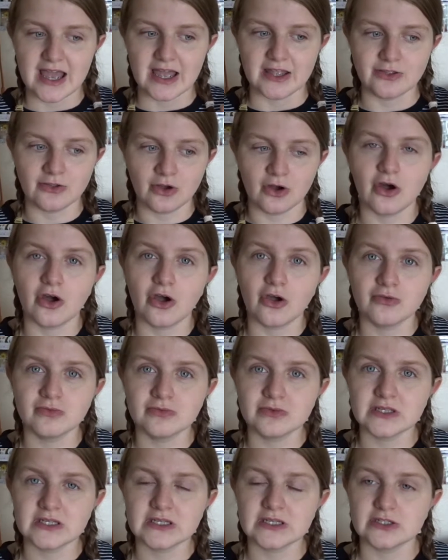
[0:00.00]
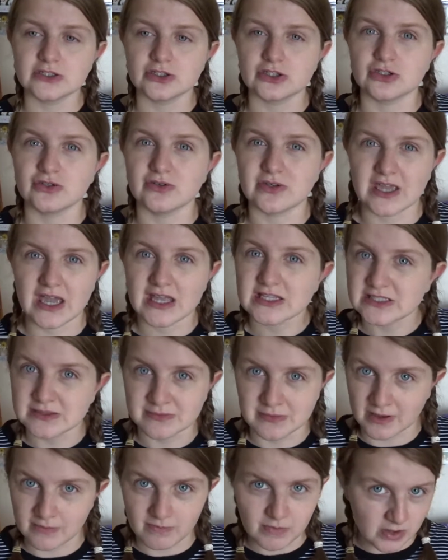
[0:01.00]
not only do you get to
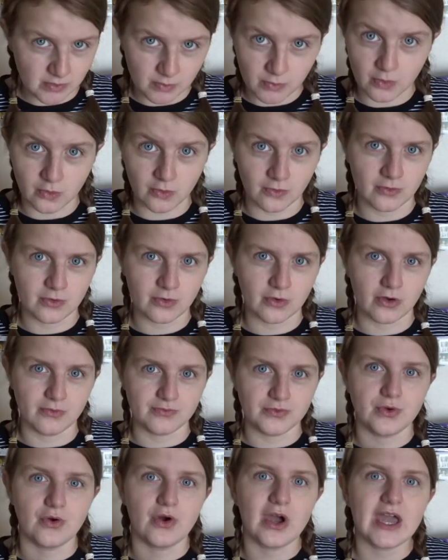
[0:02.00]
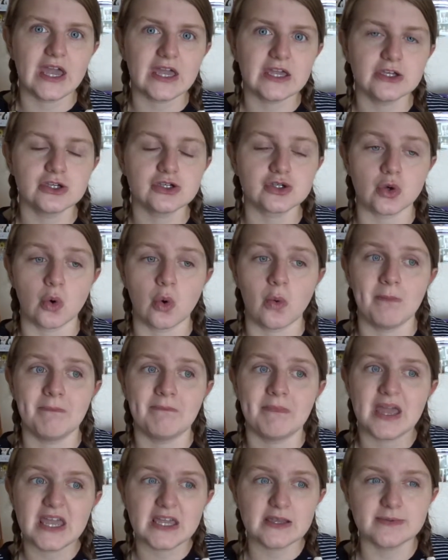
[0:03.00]
meet people of your age or
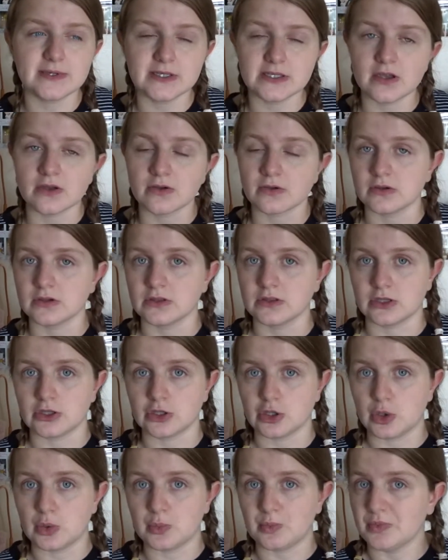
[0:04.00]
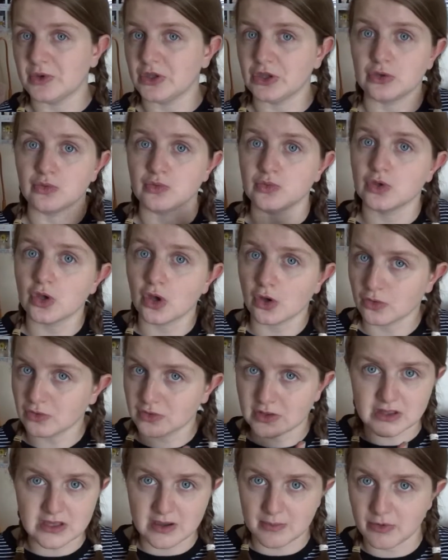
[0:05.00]
maybe younger than you, but you know
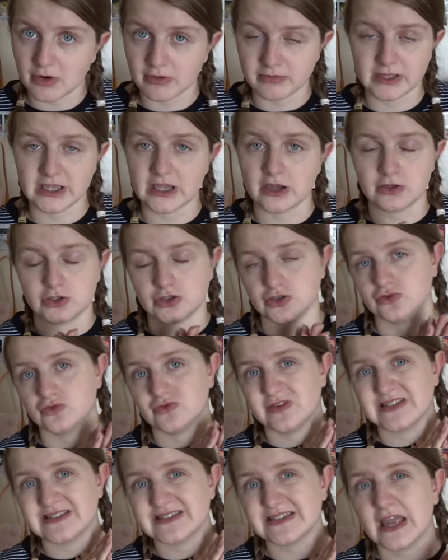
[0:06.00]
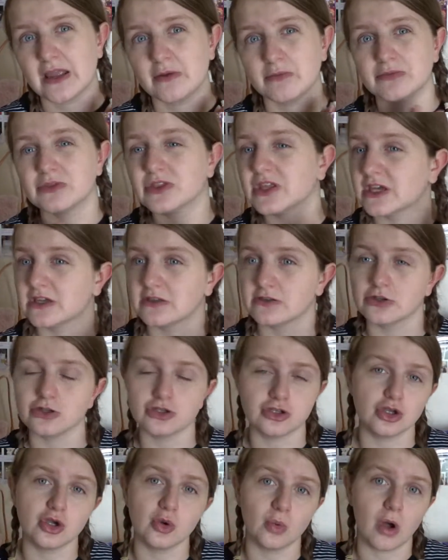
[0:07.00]
that they're probably going through the same things that
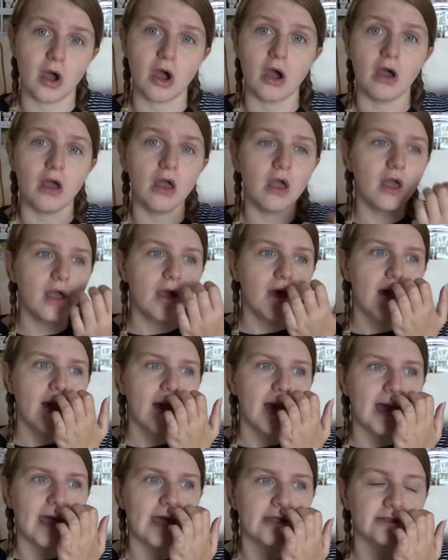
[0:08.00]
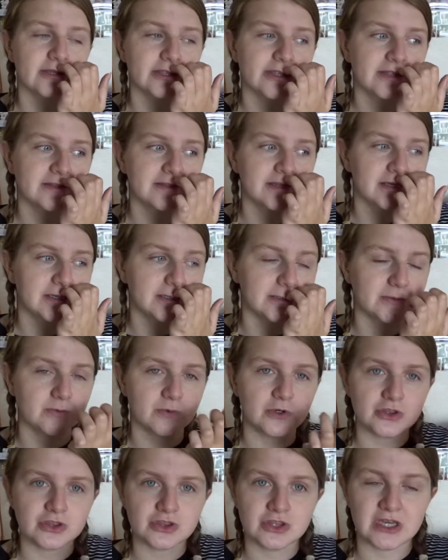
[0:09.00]
you are. And I think that is
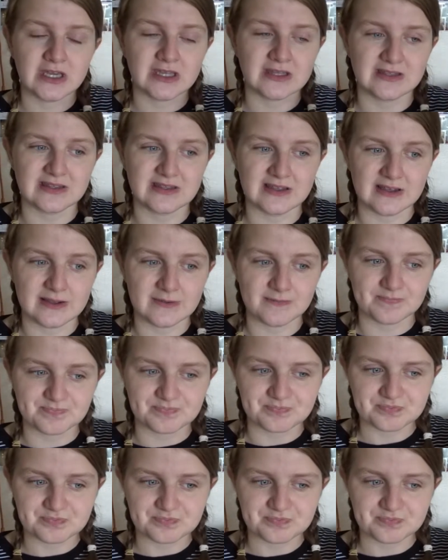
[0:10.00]
one thing that